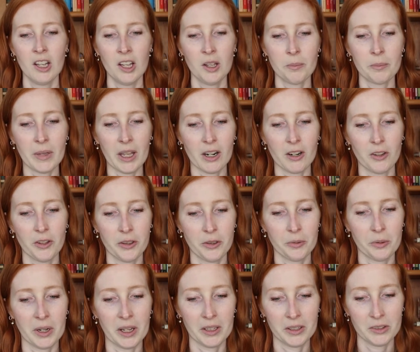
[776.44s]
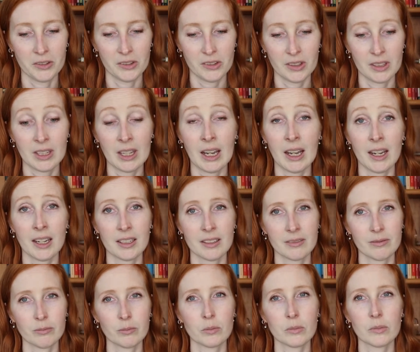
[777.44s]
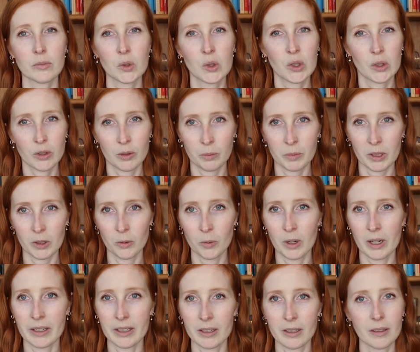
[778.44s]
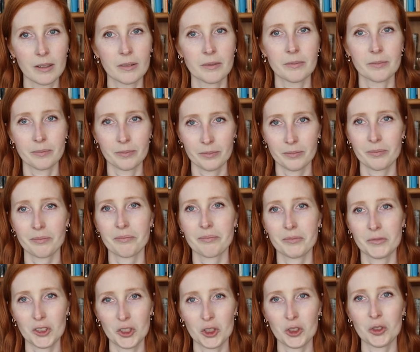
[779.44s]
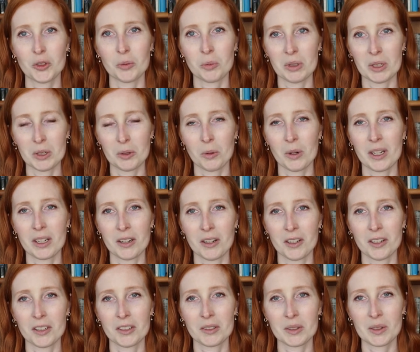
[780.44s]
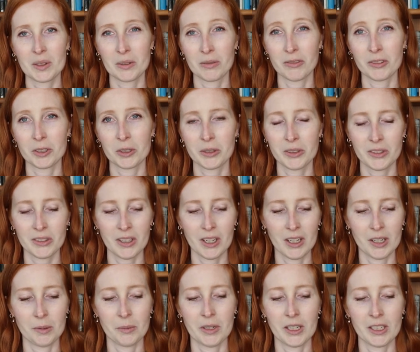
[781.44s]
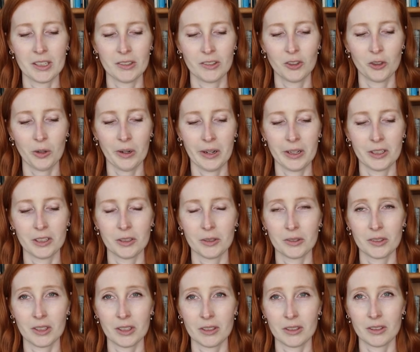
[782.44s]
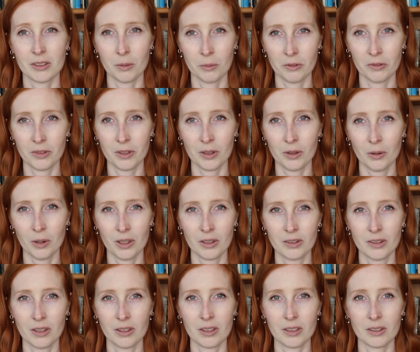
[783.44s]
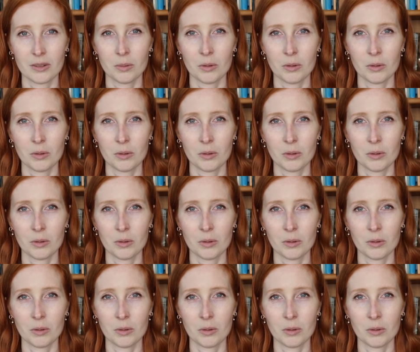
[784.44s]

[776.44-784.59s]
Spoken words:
metal threads. That took me a while, to be quite honest. The first time I tried using some of the threads on this